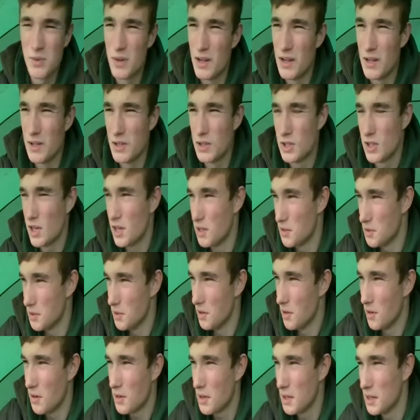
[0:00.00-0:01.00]
Well, I'll show you the
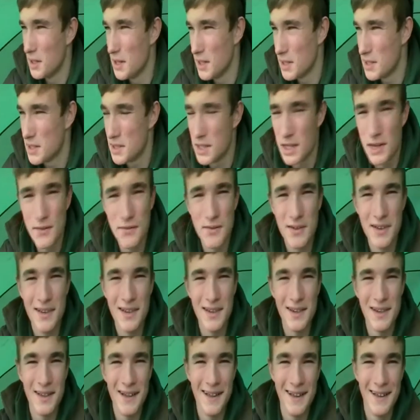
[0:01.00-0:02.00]
lock and let's see if we
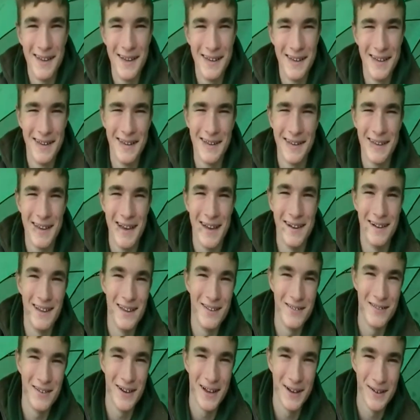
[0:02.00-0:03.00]
can get
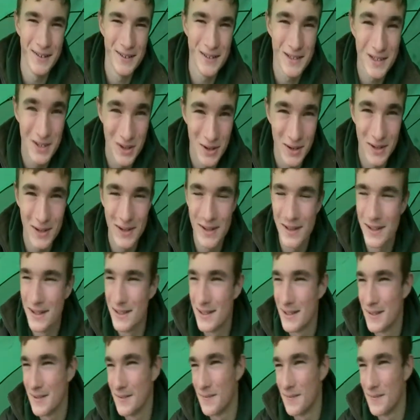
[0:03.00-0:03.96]
another one out. It's looking good.